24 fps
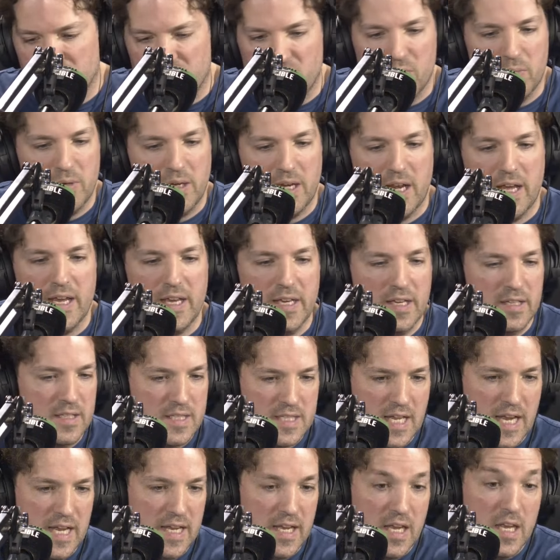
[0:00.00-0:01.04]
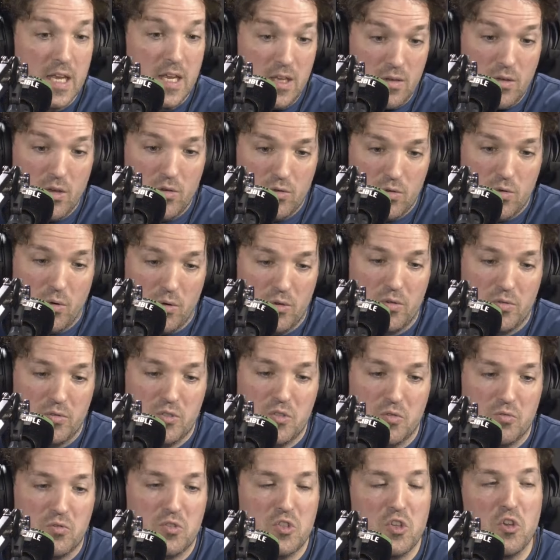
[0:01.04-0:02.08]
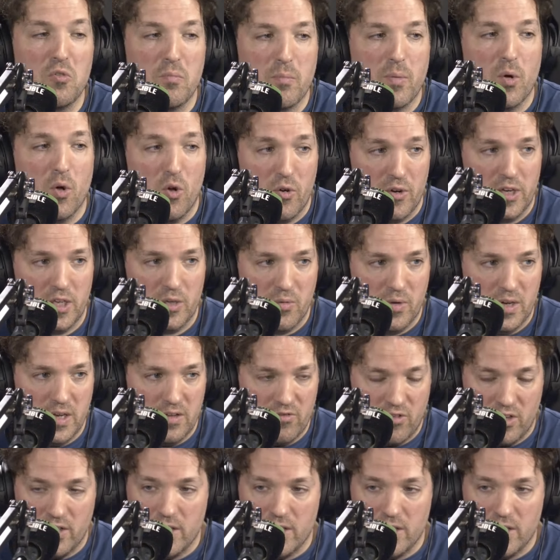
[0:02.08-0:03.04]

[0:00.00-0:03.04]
formulaic and say, quote unquote, sort of too boring or whatever. But